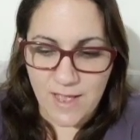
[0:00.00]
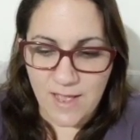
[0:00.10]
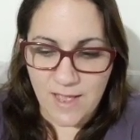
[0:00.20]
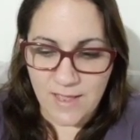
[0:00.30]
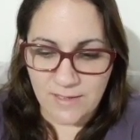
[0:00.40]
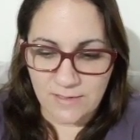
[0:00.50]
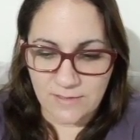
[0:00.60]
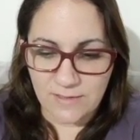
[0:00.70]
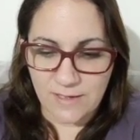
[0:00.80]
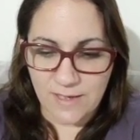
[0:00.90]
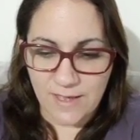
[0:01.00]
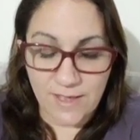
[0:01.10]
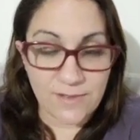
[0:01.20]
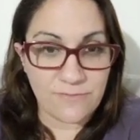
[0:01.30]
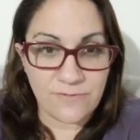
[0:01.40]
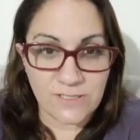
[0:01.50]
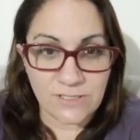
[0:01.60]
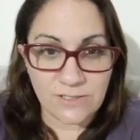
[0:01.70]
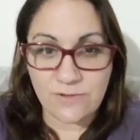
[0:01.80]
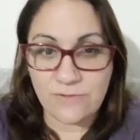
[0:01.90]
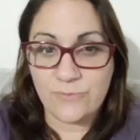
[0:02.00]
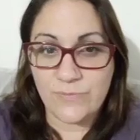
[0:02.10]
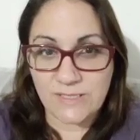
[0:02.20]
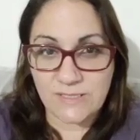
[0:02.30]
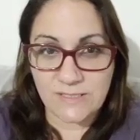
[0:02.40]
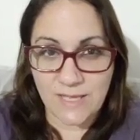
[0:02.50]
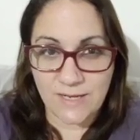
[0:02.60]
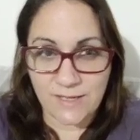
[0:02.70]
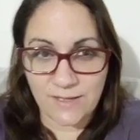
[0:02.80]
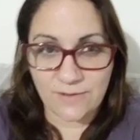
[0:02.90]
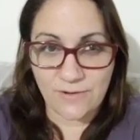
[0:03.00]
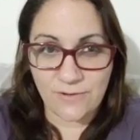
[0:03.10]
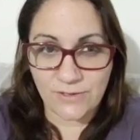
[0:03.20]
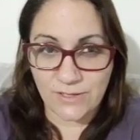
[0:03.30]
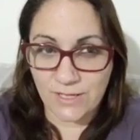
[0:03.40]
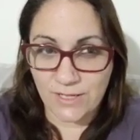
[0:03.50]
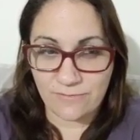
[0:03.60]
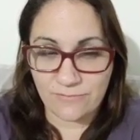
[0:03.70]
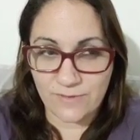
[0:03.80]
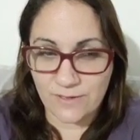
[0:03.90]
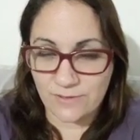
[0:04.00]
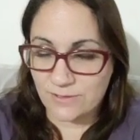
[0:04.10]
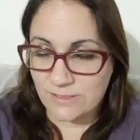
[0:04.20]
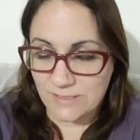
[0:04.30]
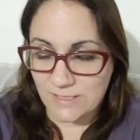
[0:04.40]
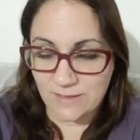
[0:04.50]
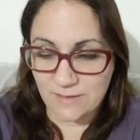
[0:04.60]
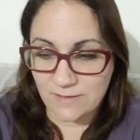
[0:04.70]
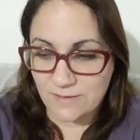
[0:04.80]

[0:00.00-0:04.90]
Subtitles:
I had a vision of me standing on a cliff near the sea,